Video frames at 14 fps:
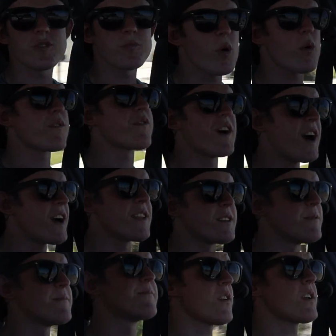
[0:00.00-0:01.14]
just more
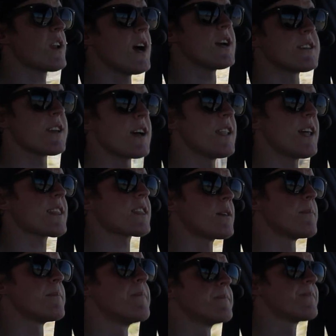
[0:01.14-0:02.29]
refined. They're nice. I like
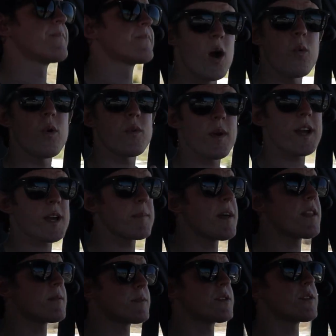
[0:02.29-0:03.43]
them. I would
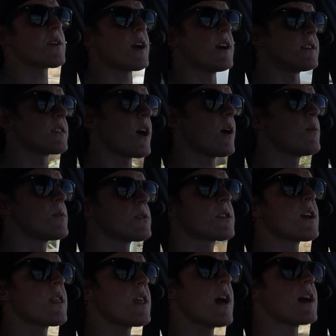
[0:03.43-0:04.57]
recommend them to you guys. I will
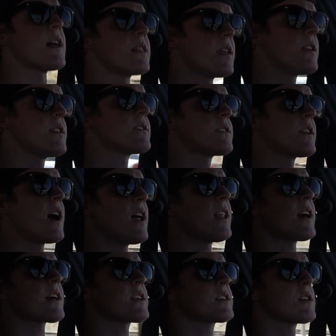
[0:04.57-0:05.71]
say that. It is
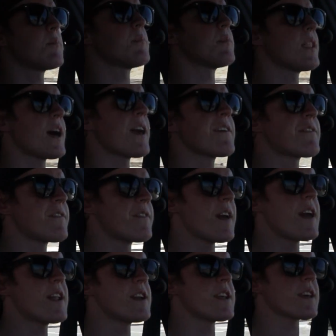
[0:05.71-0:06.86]
not like some
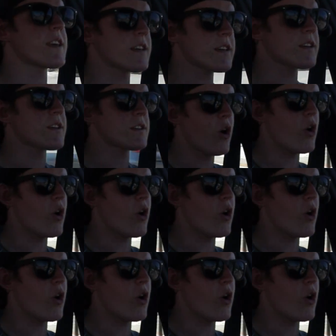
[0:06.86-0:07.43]
life-ending,